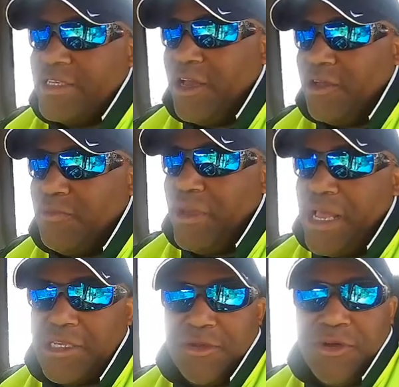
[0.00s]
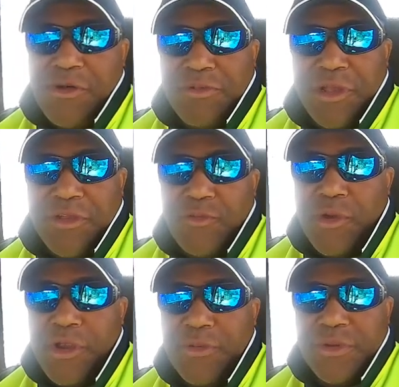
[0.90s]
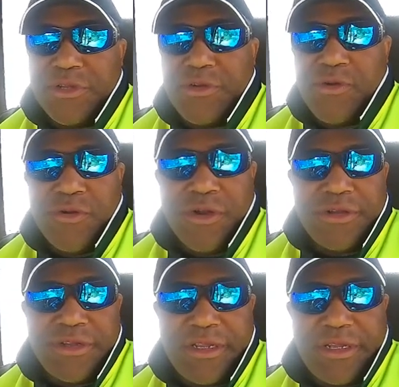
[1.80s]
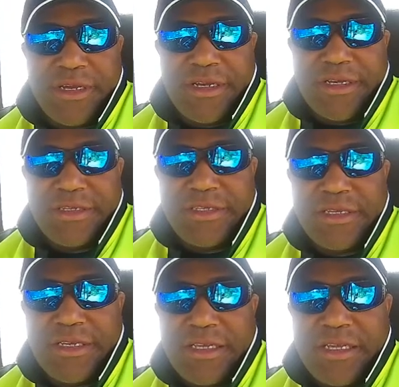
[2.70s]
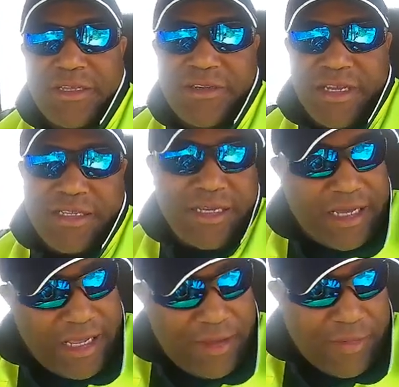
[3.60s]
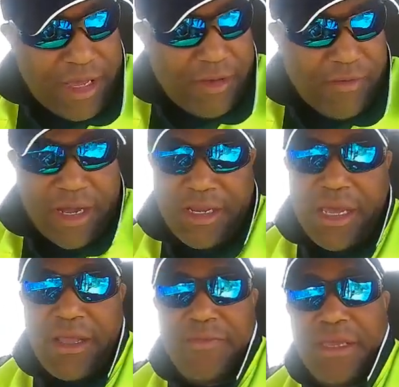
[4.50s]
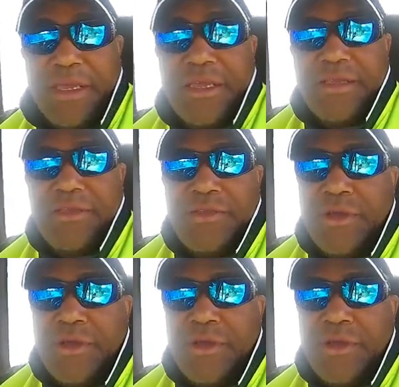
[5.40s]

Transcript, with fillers: I see all the basketball players wearing them on the court, and uh, so I decided, hey man, why not, man?